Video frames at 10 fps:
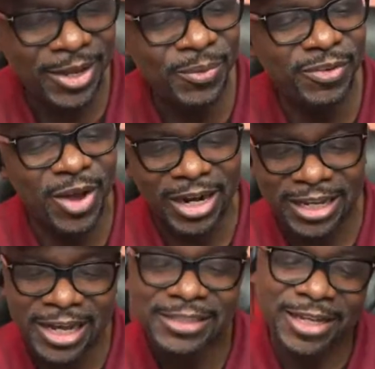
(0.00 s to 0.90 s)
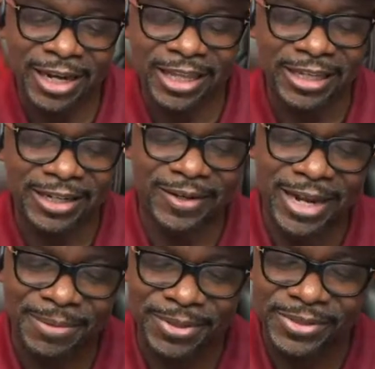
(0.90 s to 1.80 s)
You will know how to cuss clean.
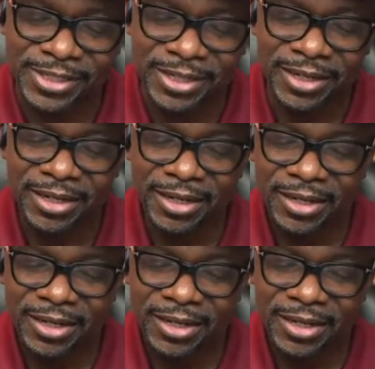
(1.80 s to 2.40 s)
Lord have mercy.